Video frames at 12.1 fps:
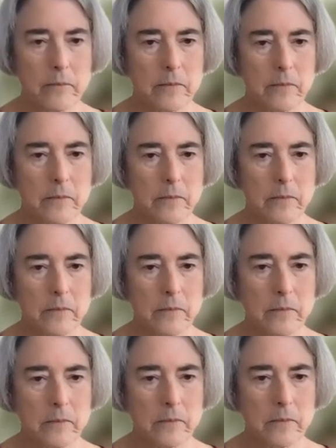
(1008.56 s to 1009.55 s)

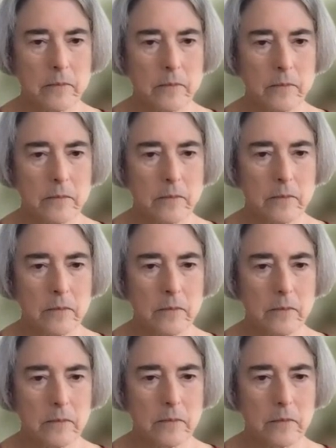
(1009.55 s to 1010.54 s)

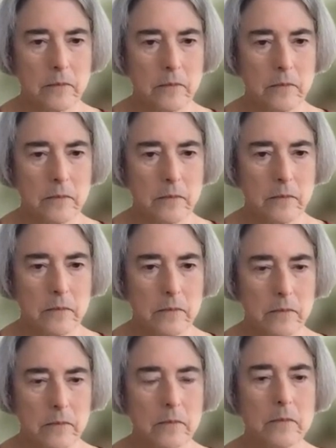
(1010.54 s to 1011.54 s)

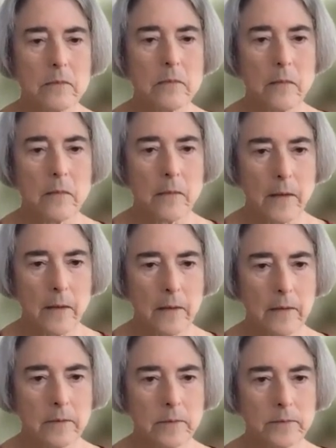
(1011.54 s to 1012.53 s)

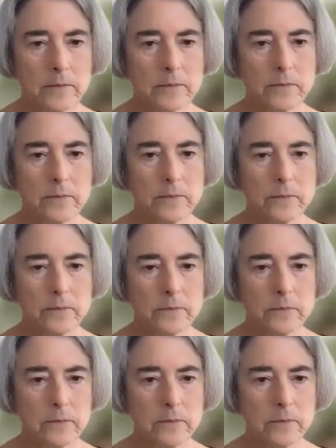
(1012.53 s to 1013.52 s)

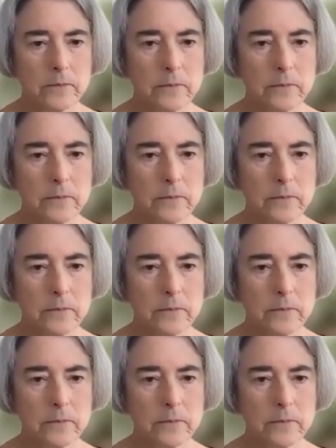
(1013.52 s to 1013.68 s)
No words are spoken by the person on screen.